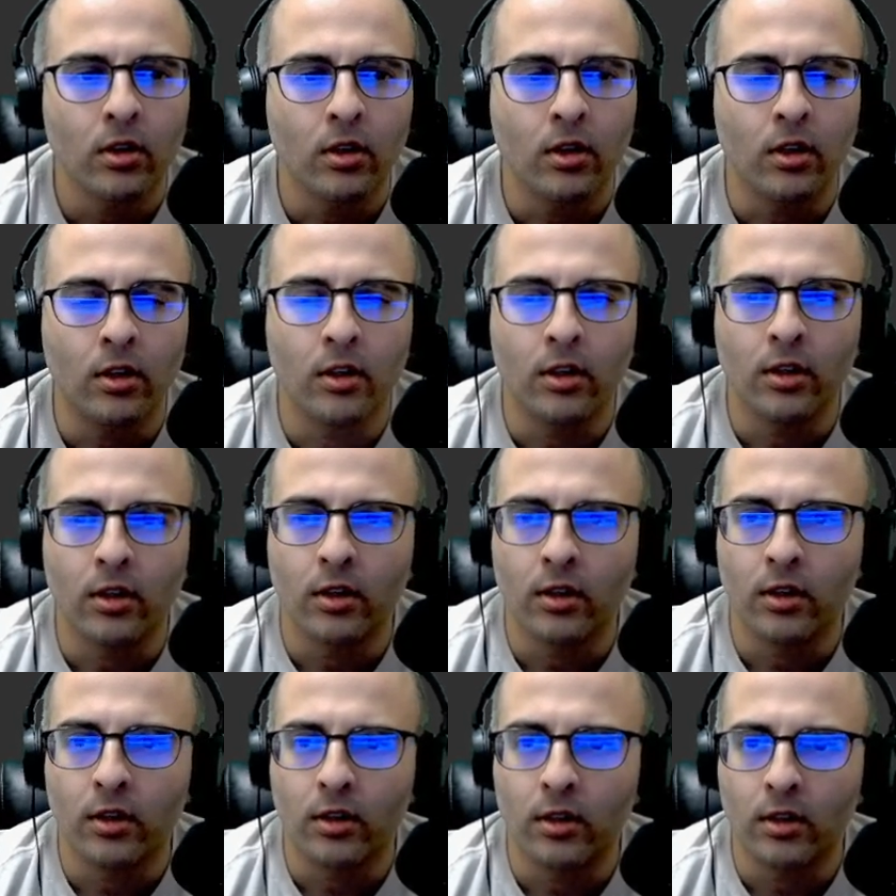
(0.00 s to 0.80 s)

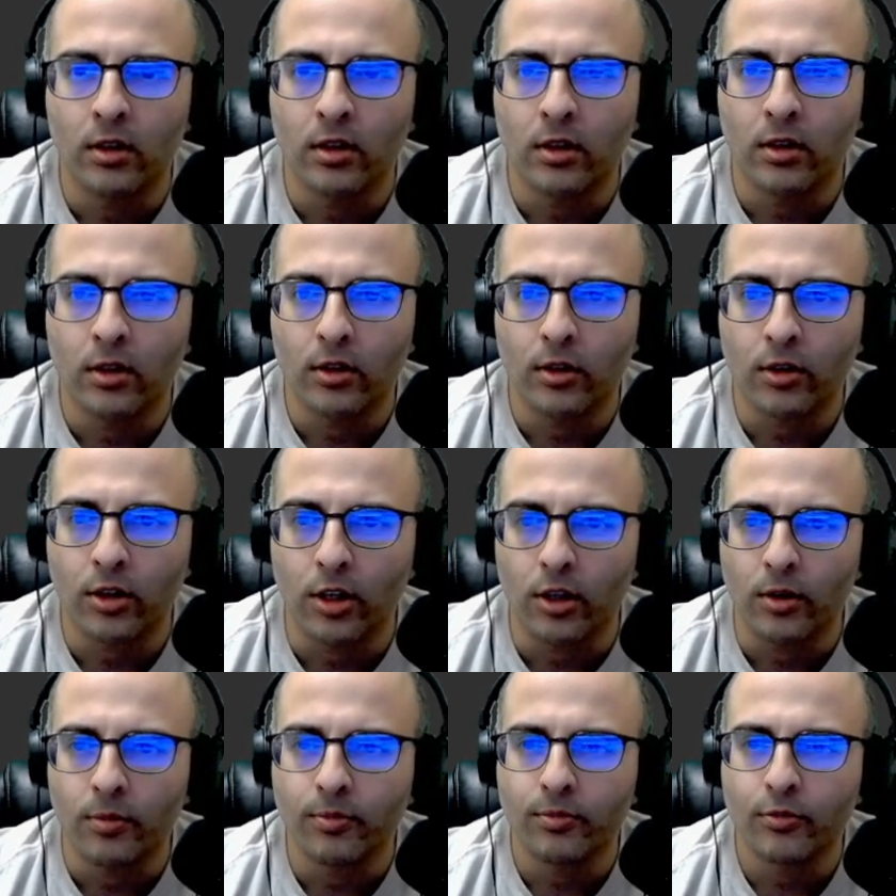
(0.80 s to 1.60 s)

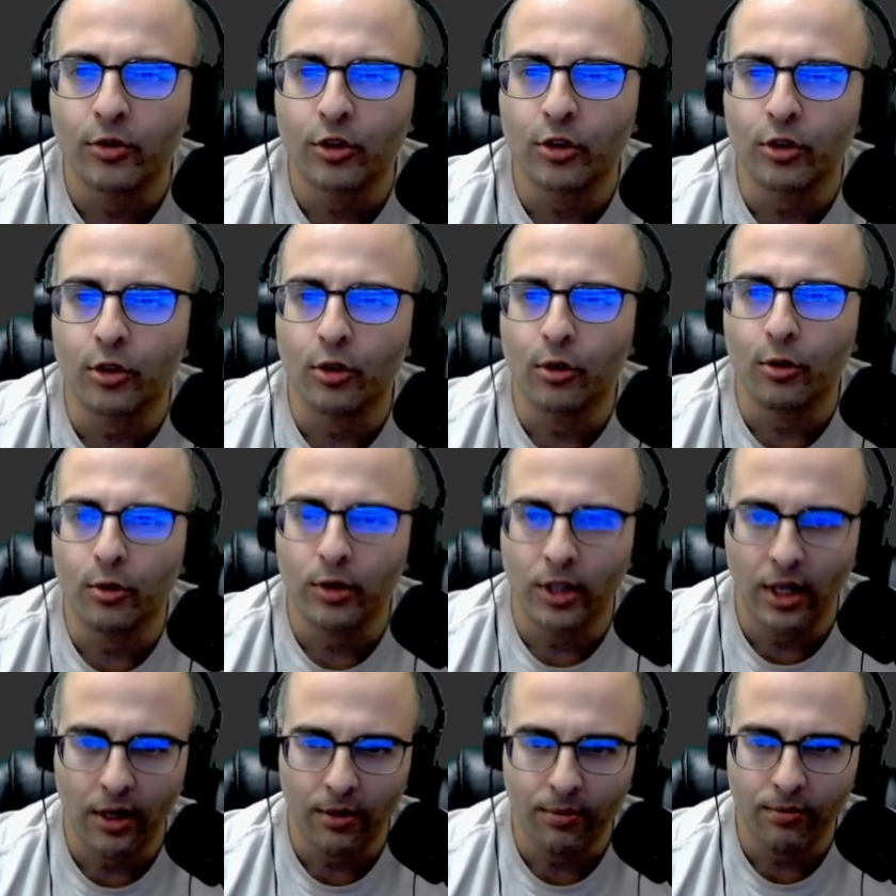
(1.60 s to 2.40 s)
Okay, so
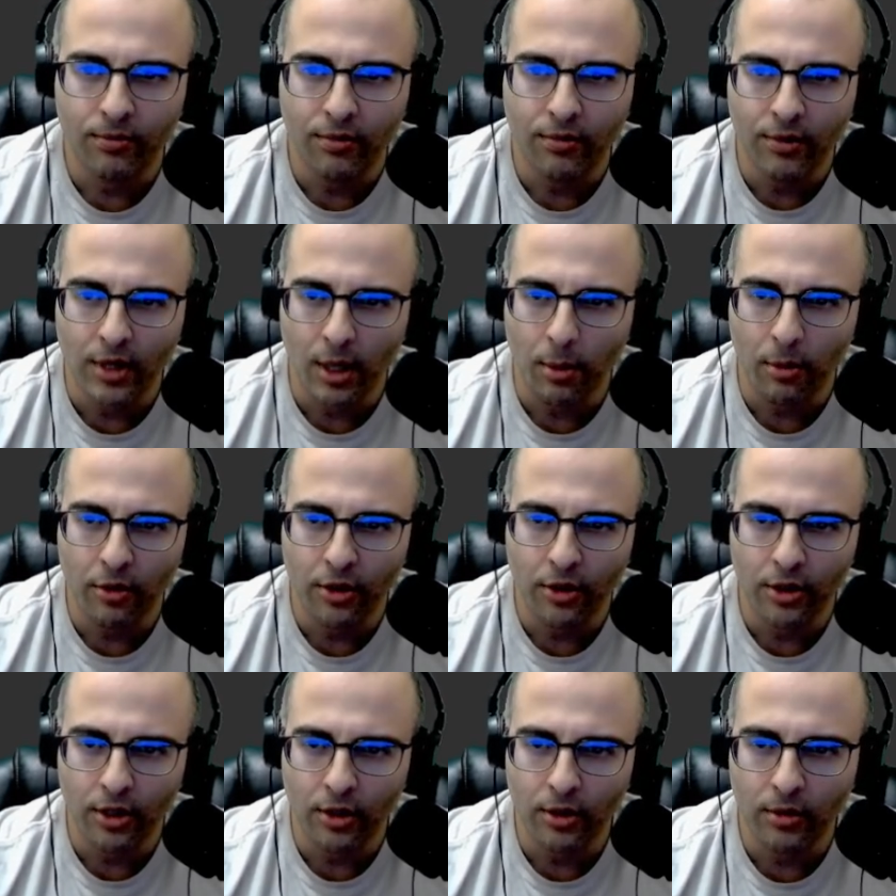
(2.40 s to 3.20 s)
yeah, name of
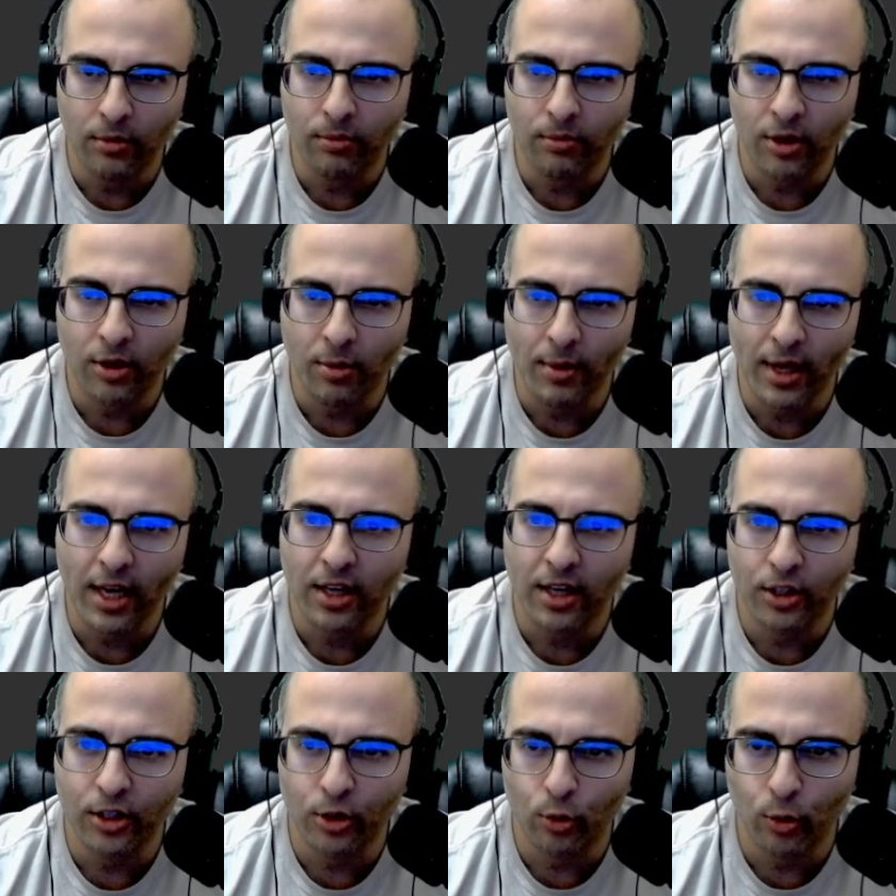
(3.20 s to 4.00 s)
the
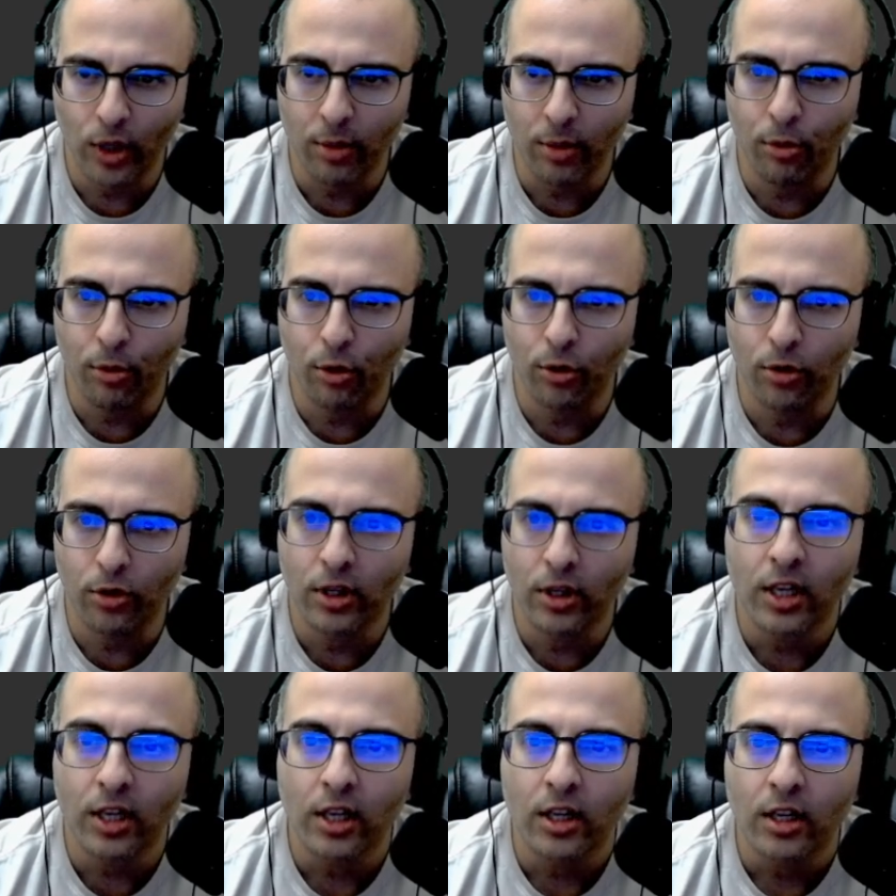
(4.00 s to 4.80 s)
command is raid
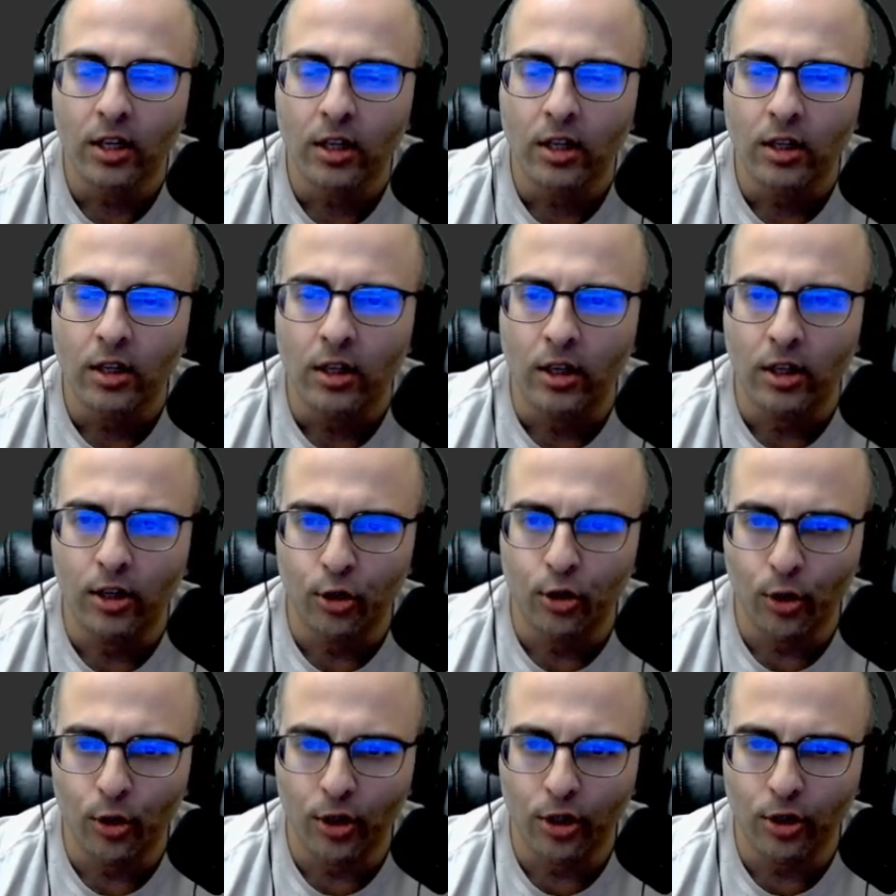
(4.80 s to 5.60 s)
poll.
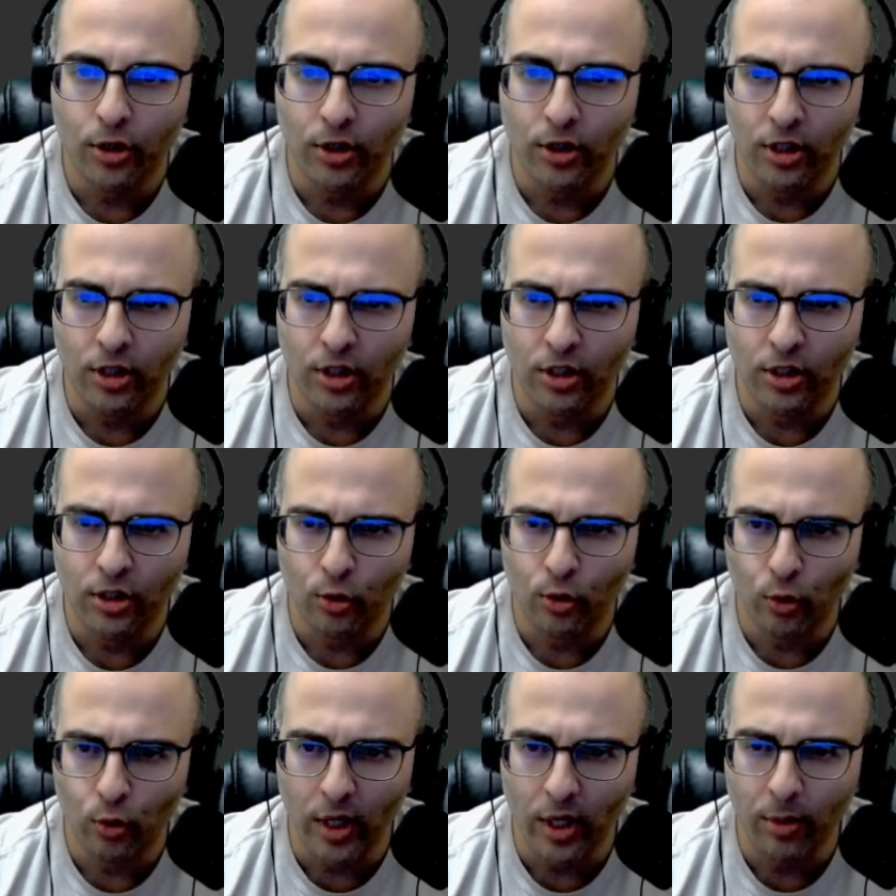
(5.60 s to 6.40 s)
Trigger
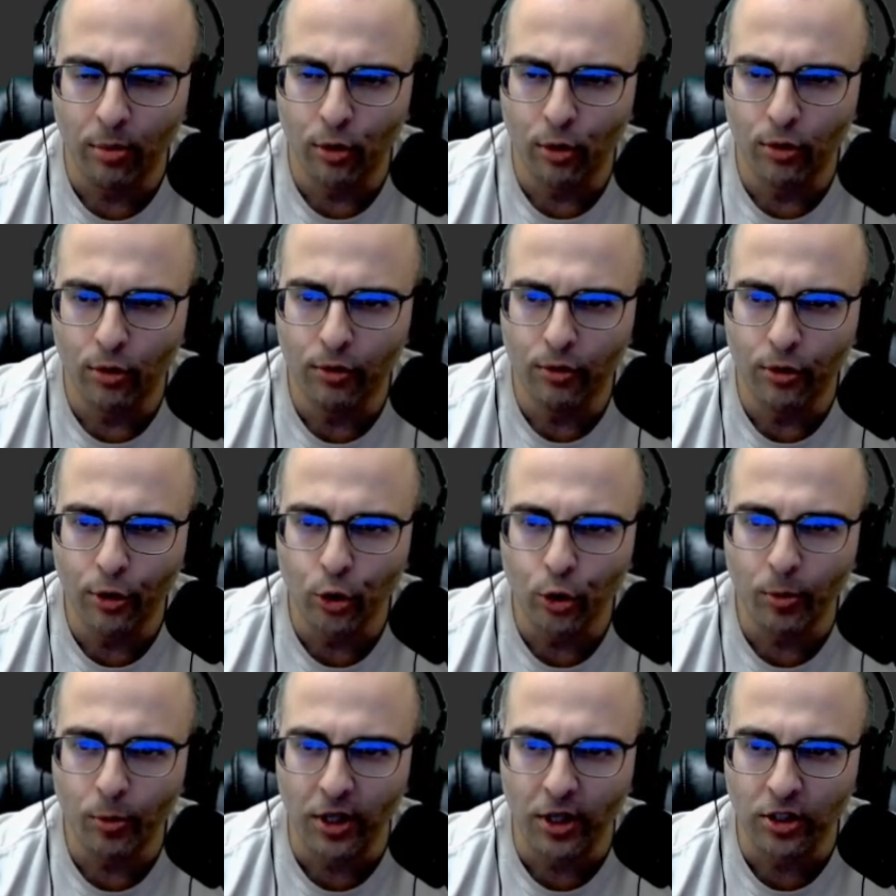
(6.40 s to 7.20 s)
is raid poll, no
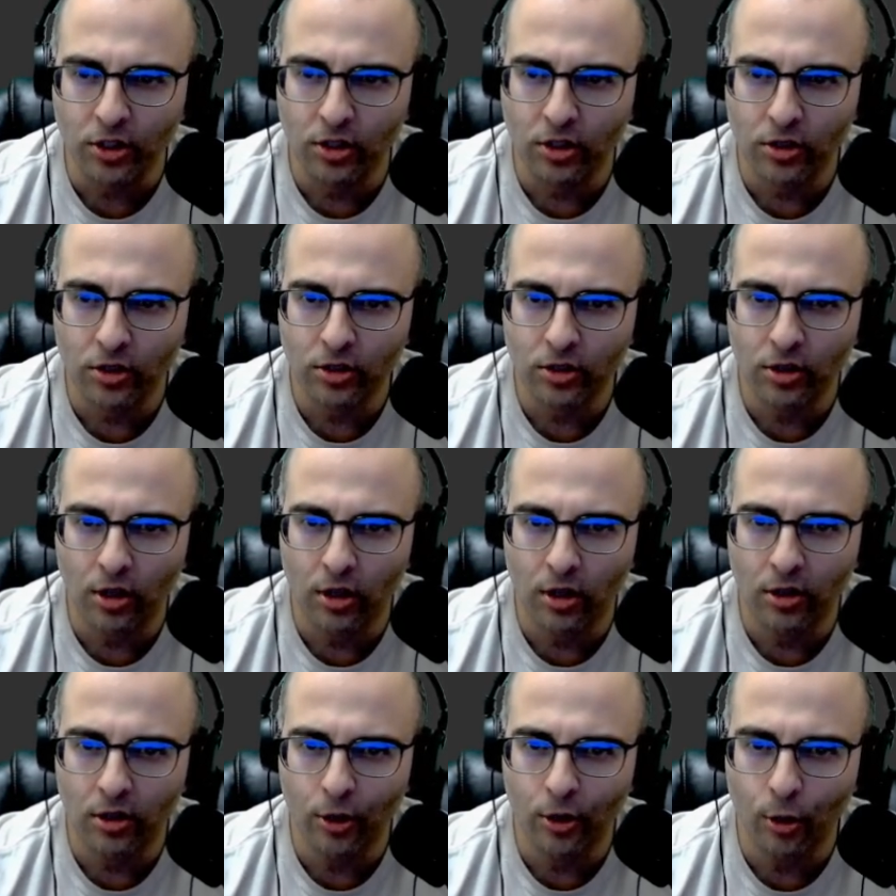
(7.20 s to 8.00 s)
spaces,
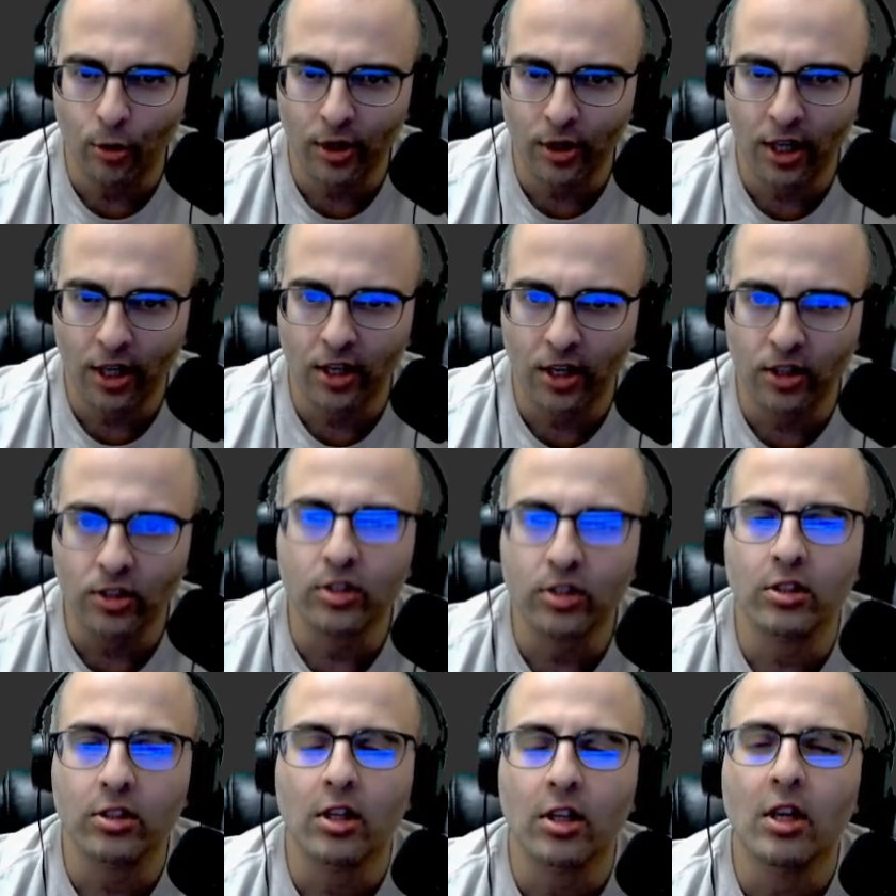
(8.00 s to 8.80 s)
all
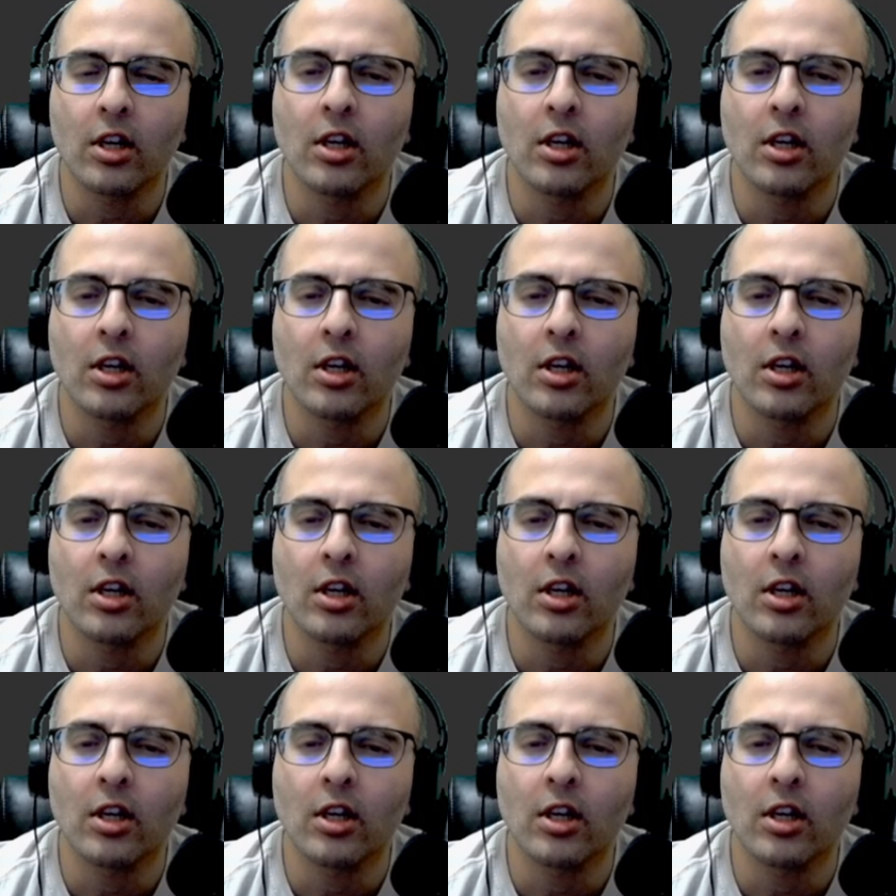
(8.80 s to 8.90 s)
lowercase.